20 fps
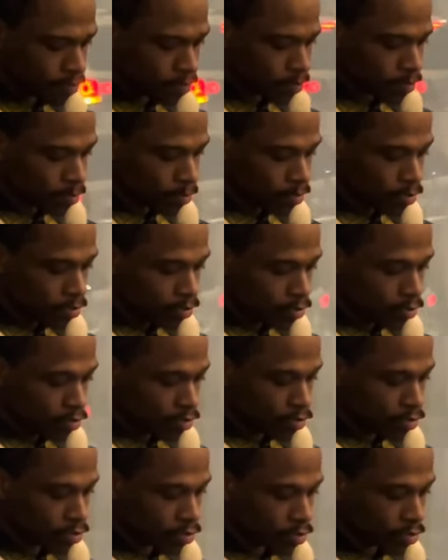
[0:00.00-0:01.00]

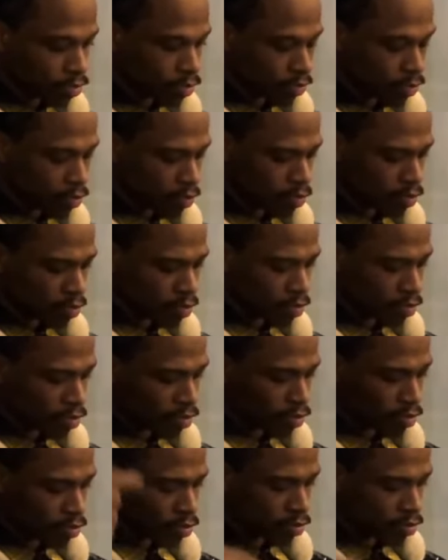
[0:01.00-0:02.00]

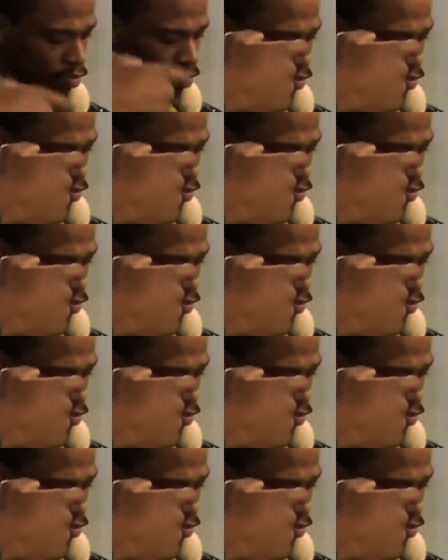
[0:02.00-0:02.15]
No words are spoken by the person on screen.